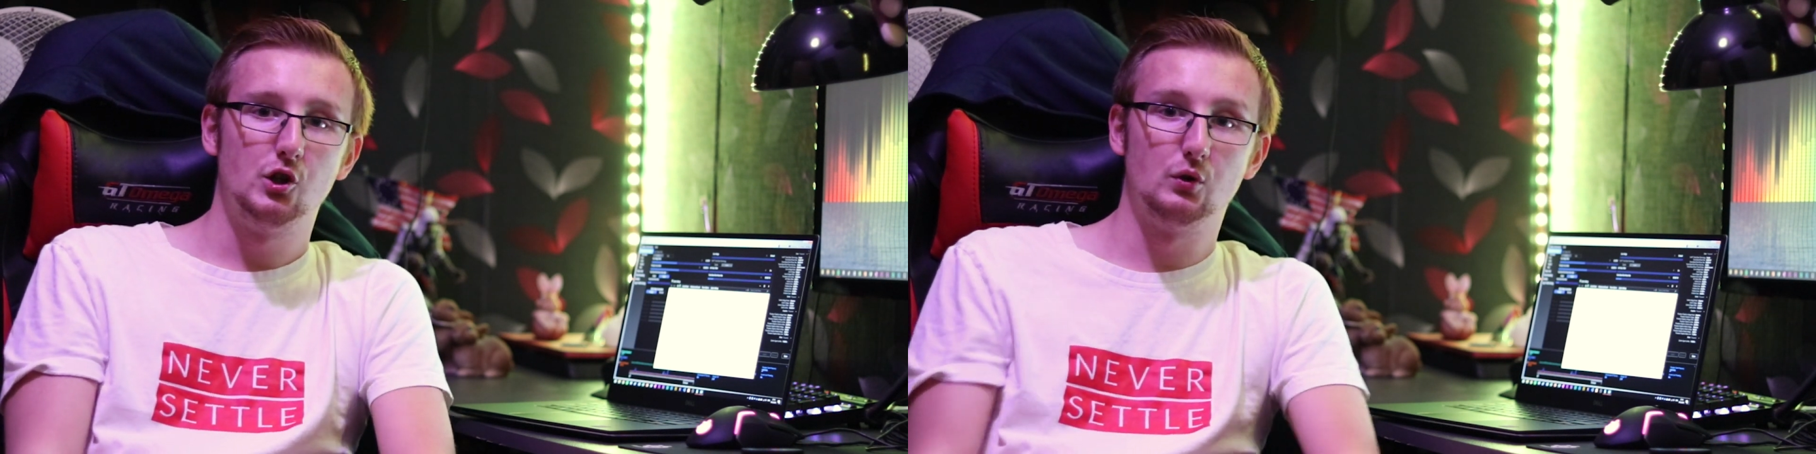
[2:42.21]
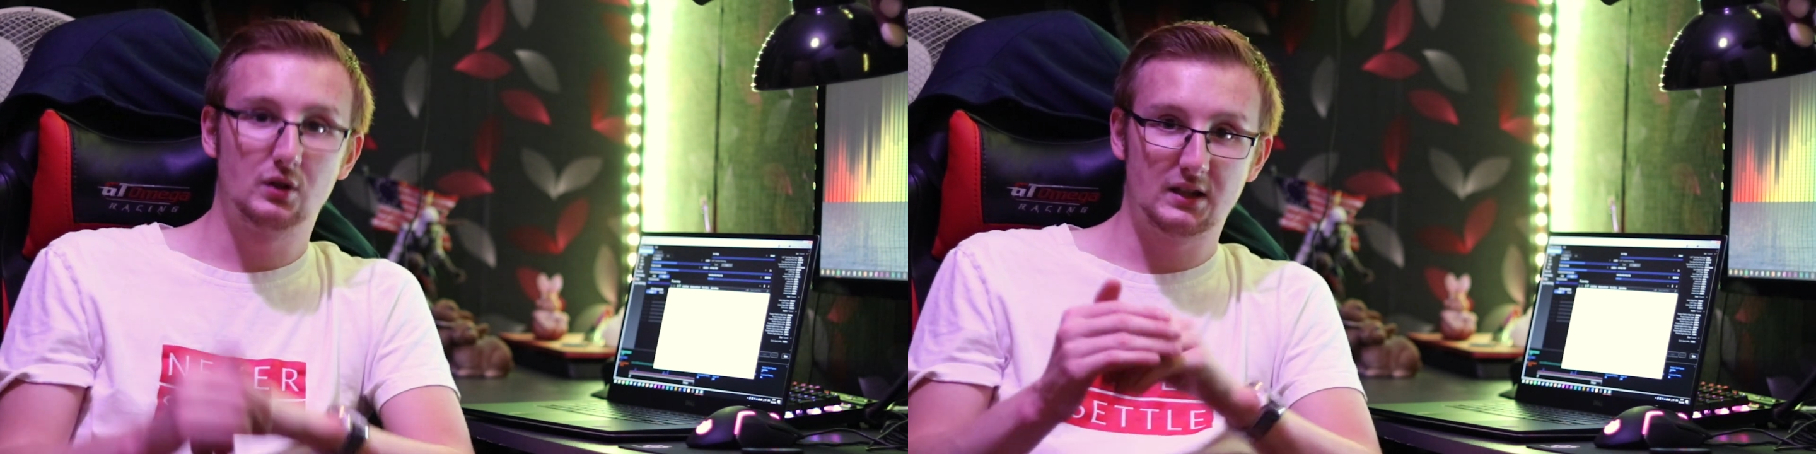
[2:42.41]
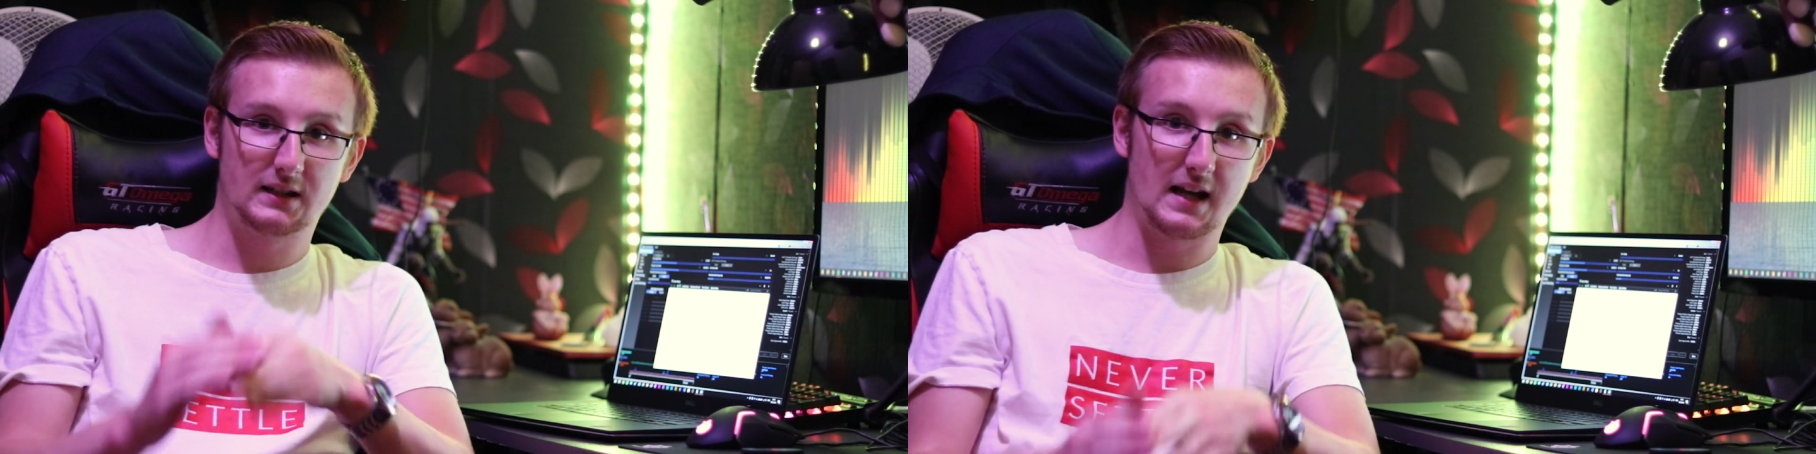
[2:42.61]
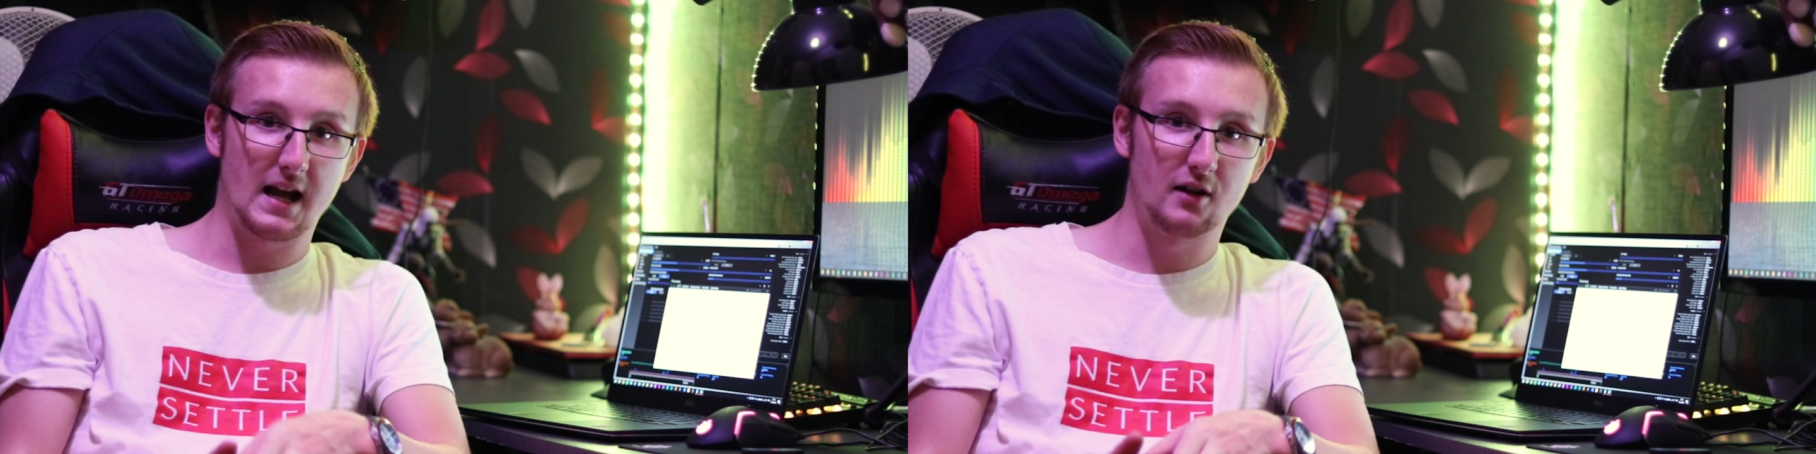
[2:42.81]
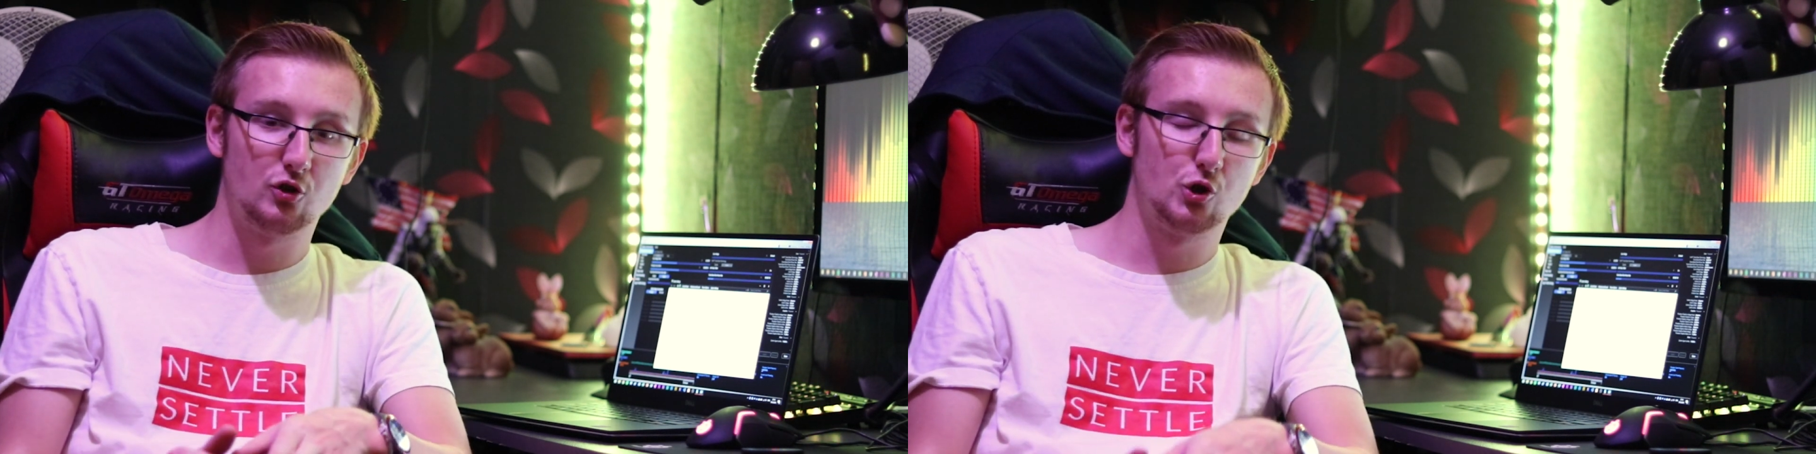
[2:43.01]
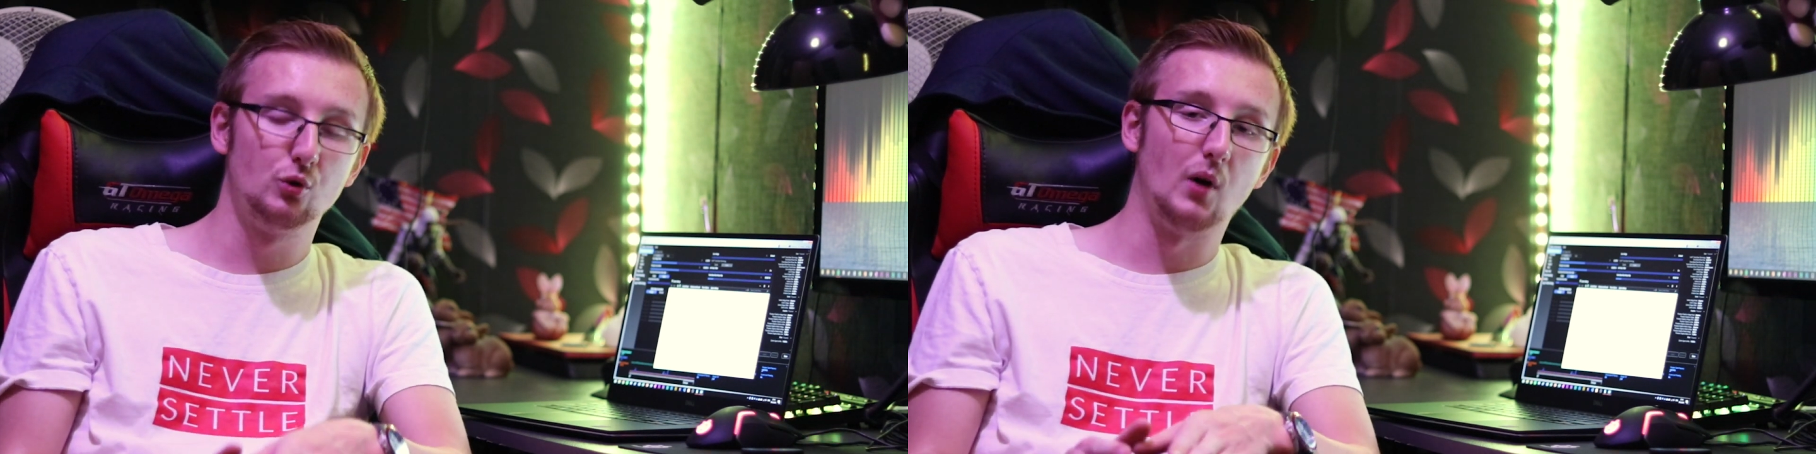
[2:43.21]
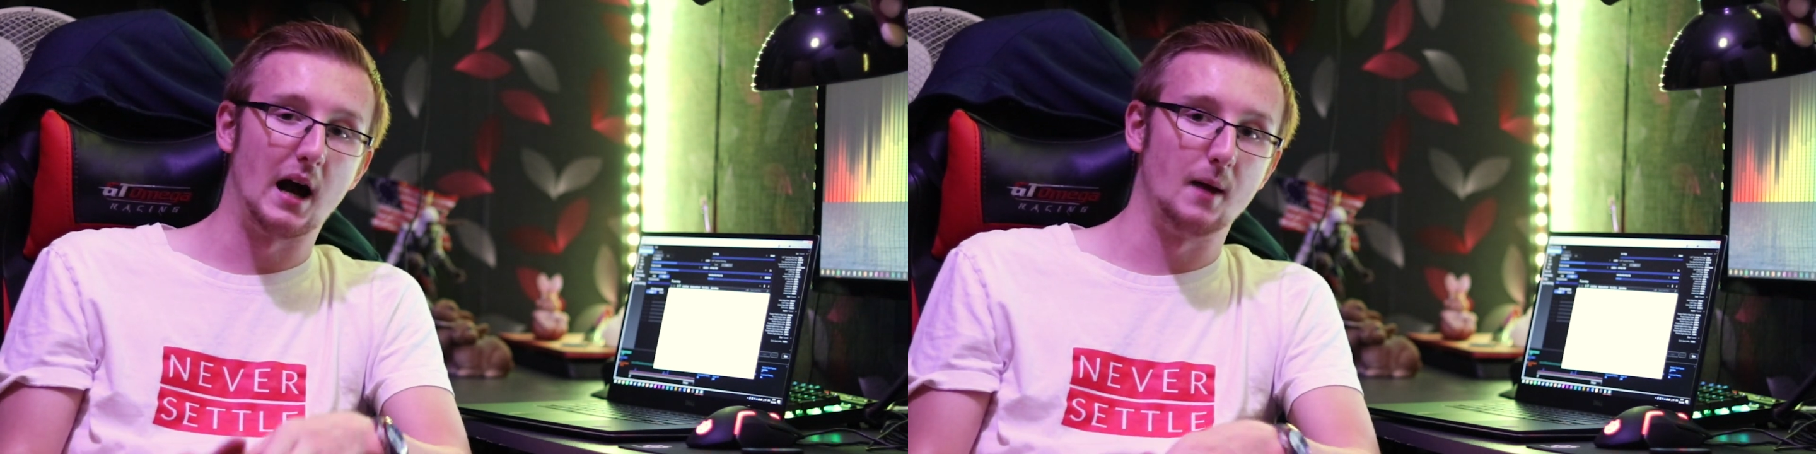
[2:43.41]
You can do